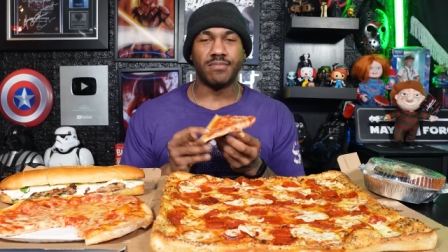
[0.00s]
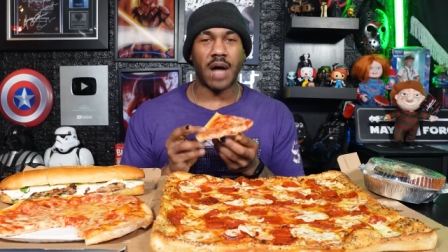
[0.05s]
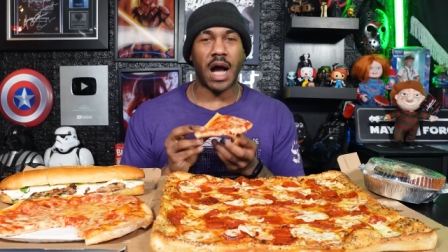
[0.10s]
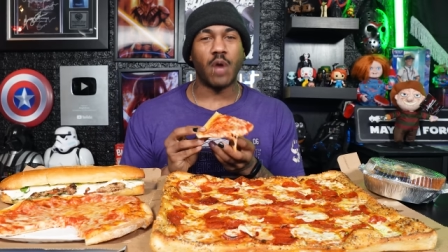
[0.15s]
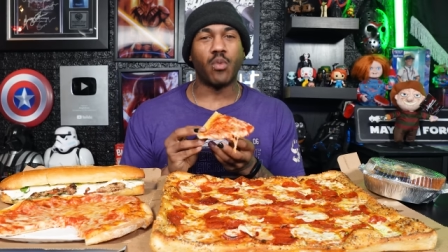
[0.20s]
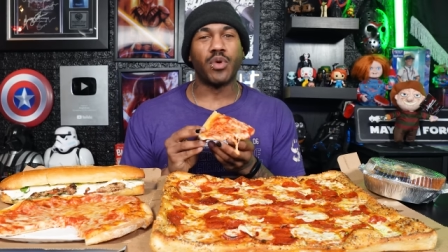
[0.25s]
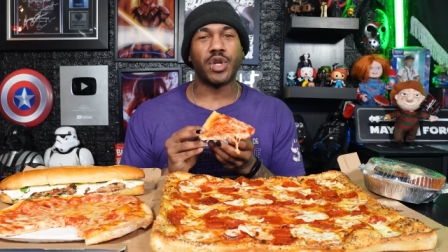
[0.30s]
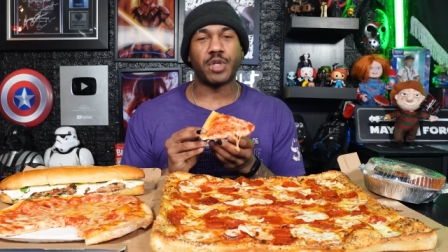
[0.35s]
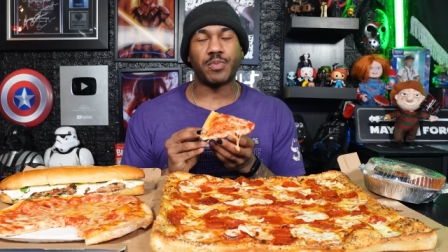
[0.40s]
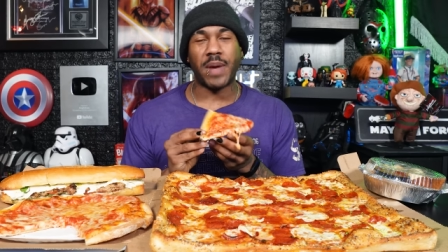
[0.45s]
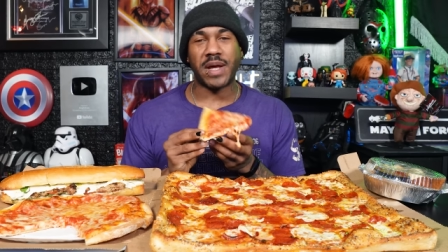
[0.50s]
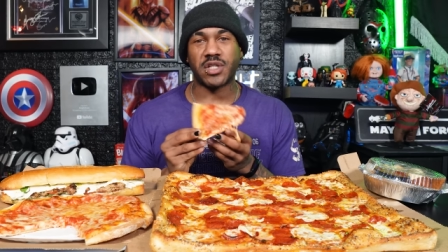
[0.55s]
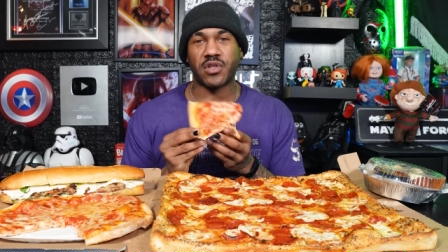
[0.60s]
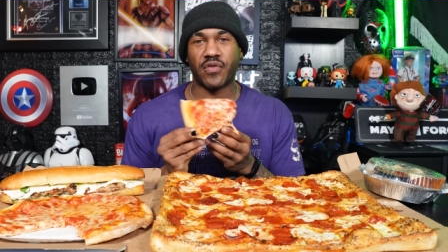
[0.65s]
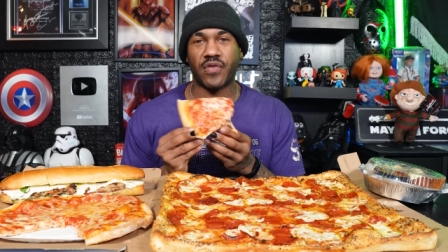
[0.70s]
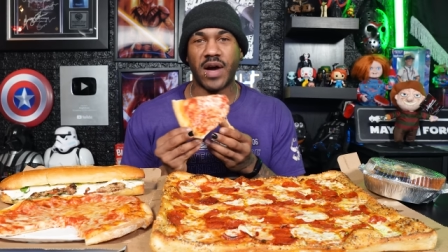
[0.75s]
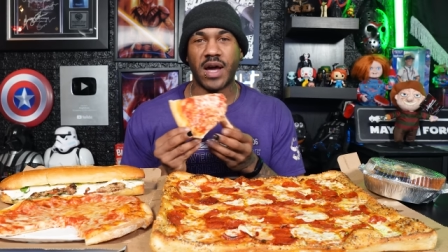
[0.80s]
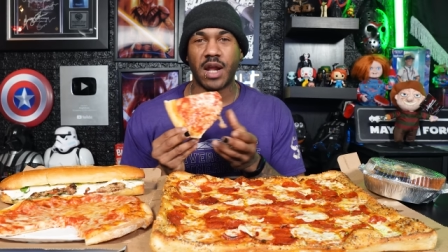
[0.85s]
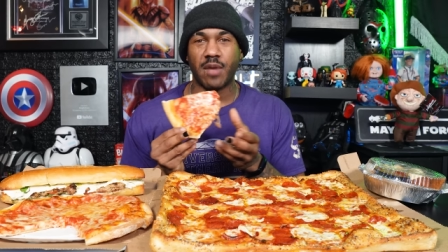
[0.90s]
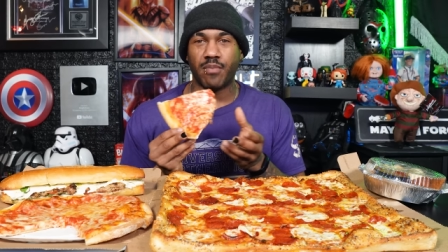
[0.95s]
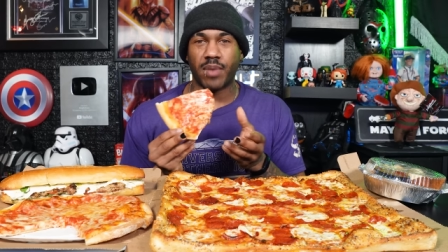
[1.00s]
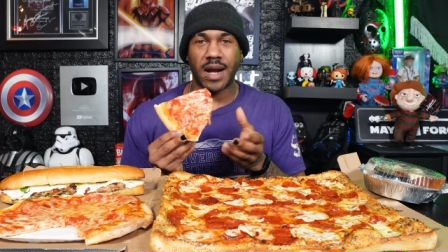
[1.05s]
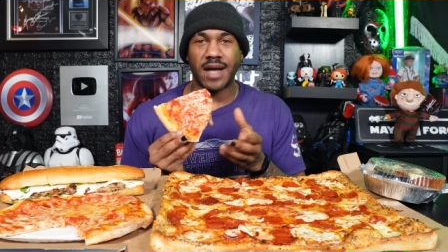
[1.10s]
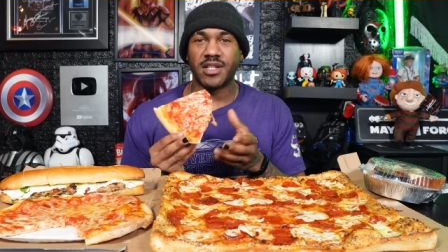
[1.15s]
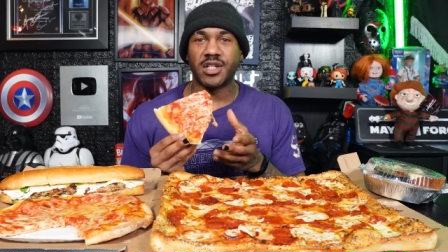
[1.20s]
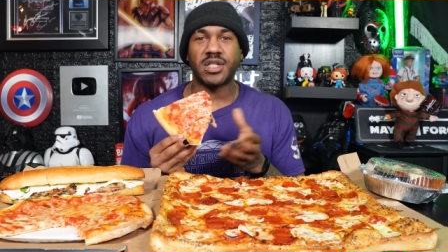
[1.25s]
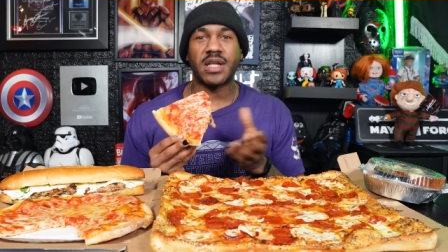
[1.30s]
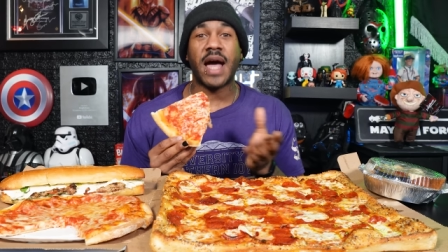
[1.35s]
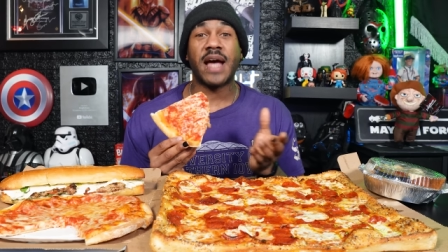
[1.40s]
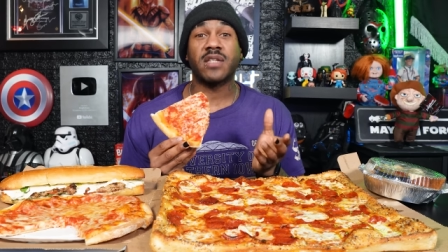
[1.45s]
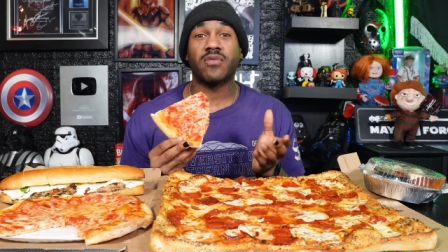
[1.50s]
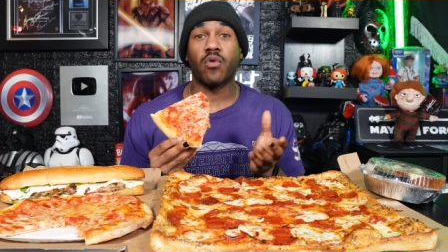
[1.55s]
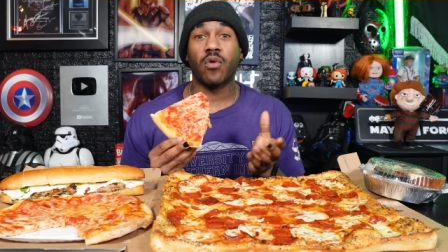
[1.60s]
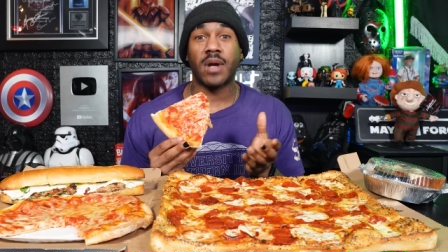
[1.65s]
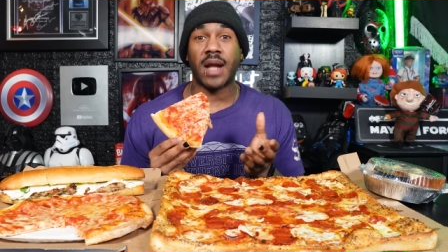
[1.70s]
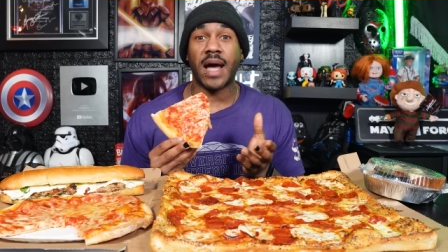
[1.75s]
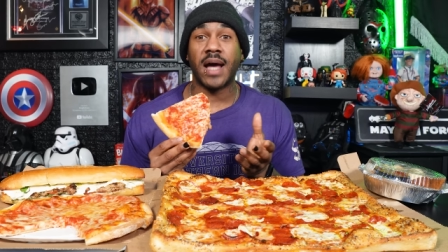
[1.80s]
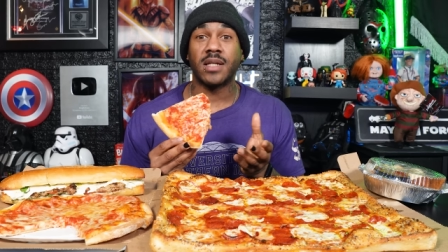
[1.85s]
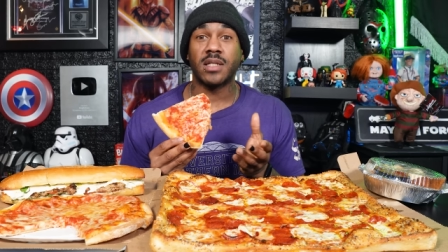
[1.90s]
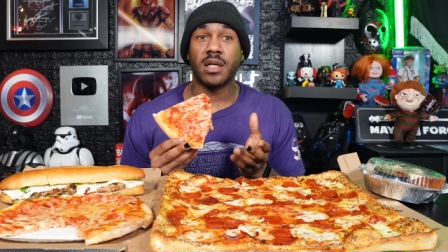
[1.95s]
I would have specified it, but I just asked for it
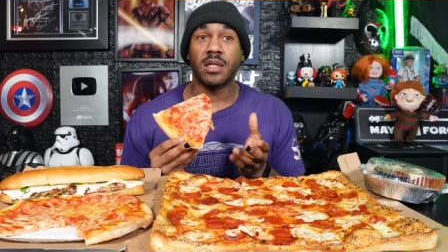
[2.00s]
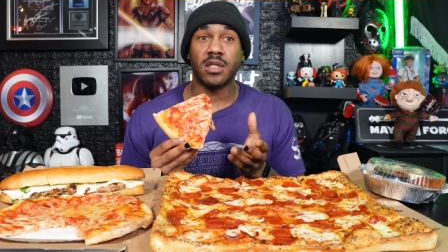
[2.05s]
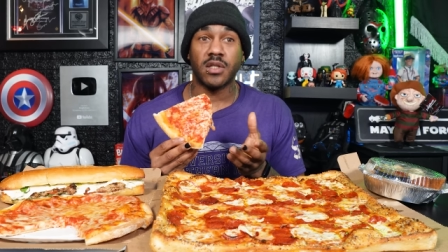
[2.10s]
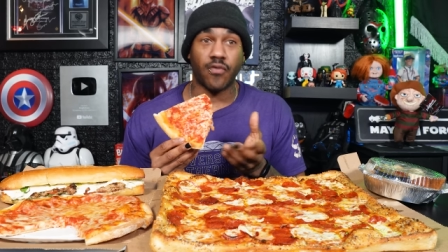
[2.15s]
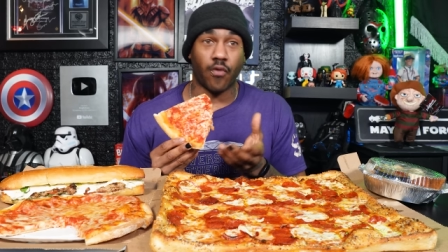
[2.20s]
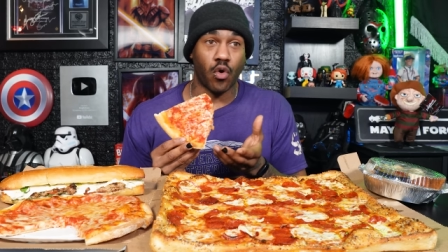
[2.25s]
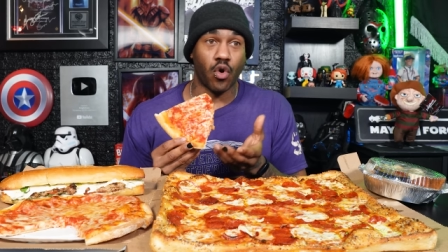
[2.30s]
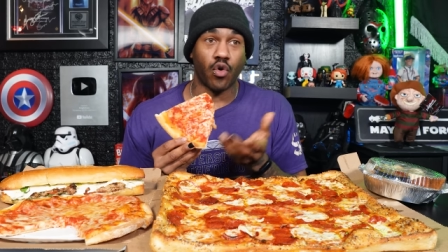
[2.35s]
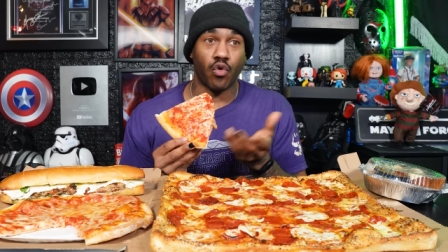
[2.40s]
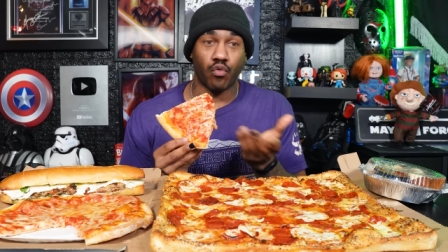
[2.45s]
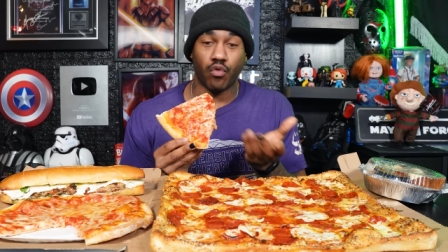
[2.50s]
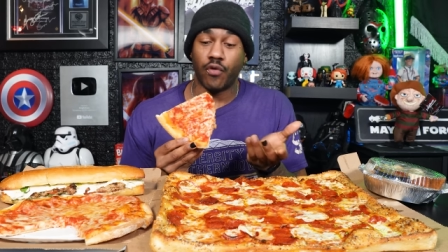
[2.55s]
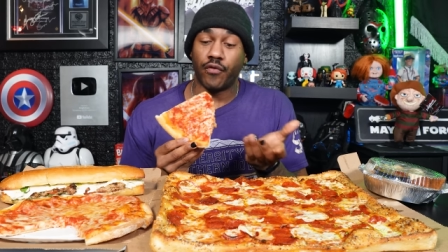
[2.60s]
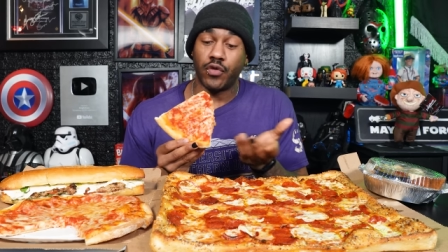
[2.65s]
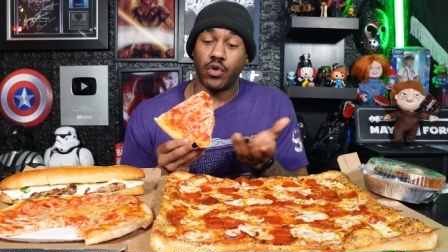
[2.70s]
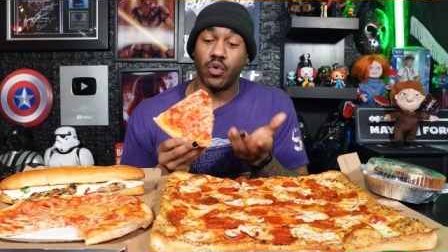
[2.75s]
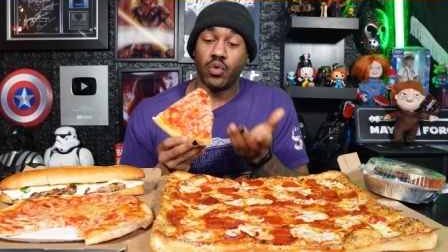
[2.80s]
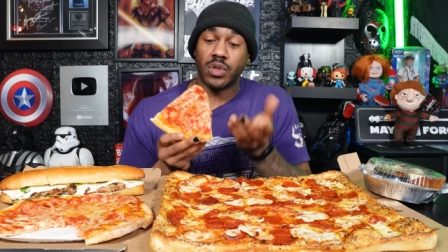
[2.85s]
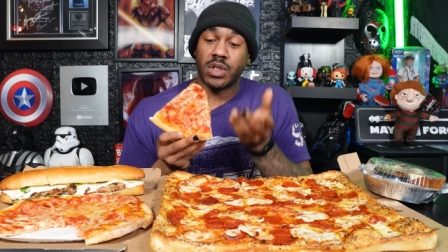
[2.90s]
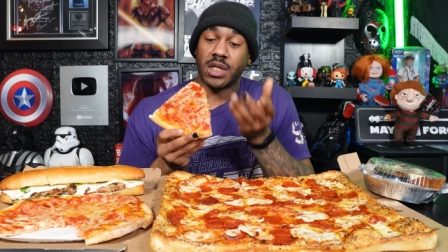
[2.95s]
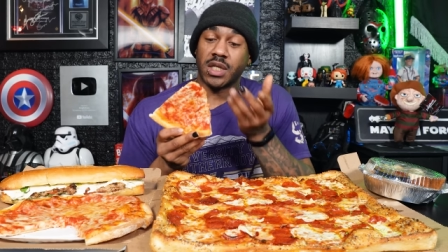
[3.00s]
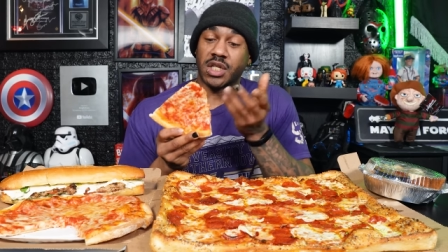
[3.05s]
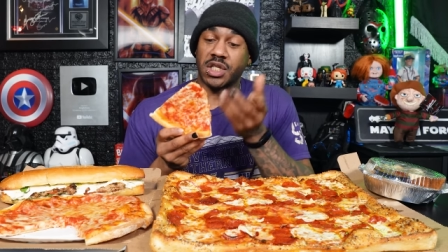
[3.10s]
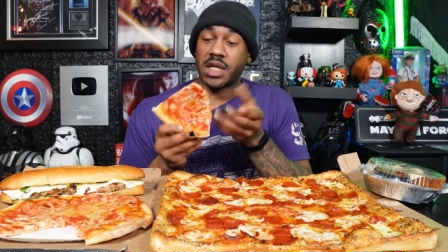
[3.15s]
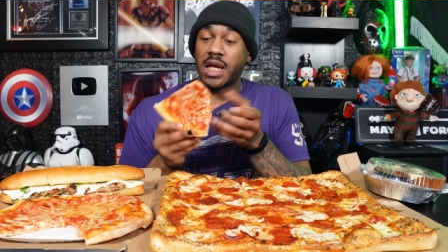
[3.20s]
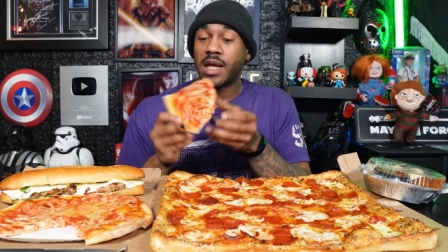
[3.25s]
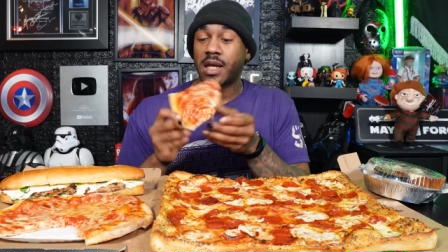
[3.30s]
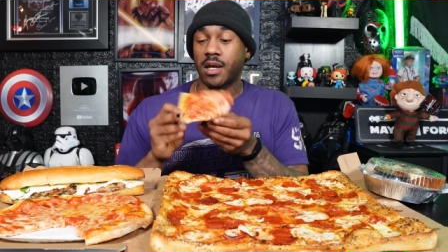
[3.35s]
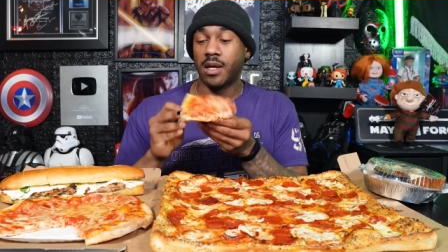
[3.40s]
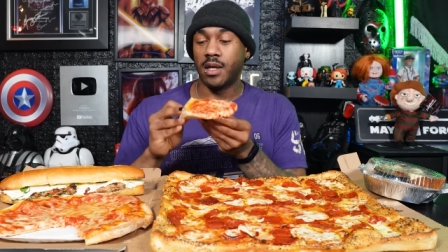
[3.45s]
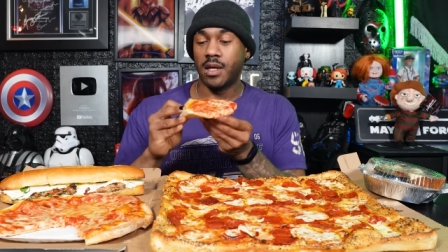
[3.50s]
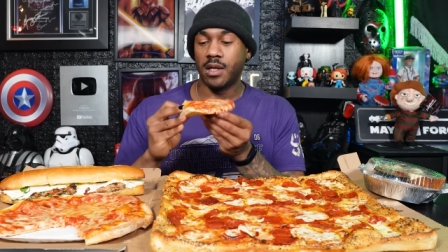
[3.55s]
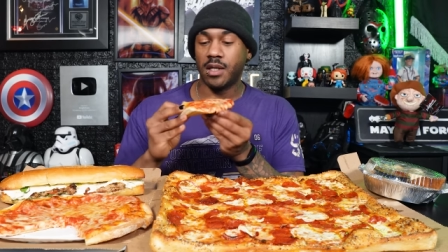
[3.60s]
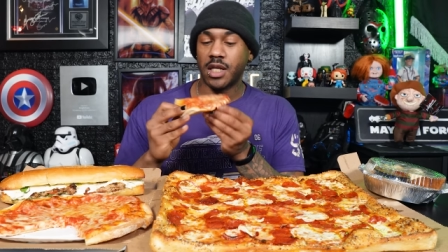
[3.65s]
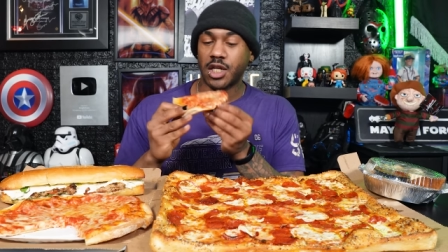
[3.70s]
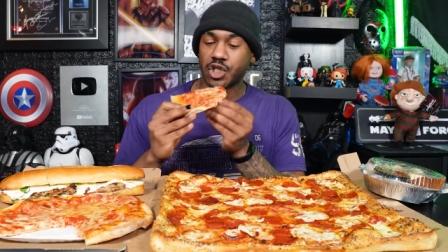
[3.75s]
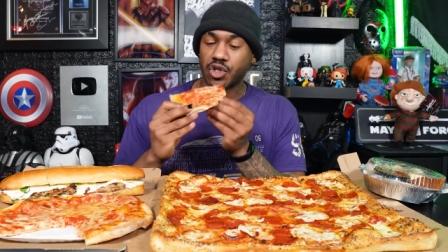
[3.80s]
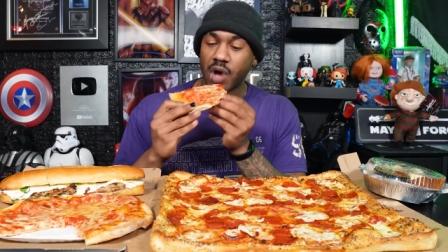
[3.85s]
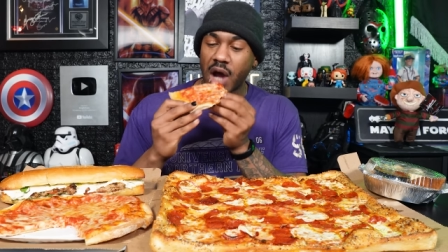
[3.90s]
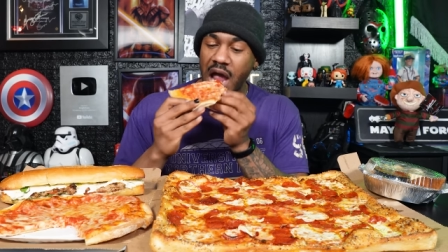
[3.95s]
as is for review's sake.
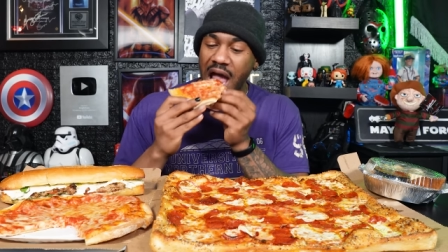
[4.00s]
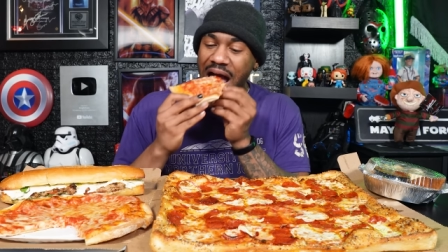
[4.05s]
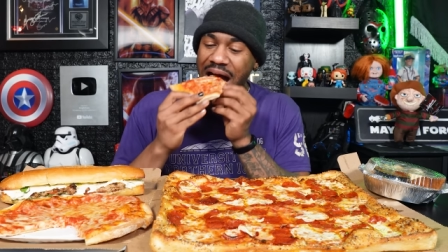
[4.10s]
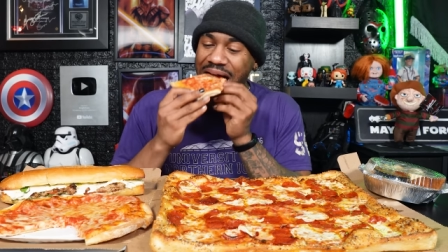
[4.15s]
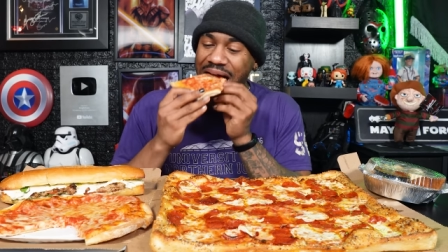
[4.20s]
Let's try it.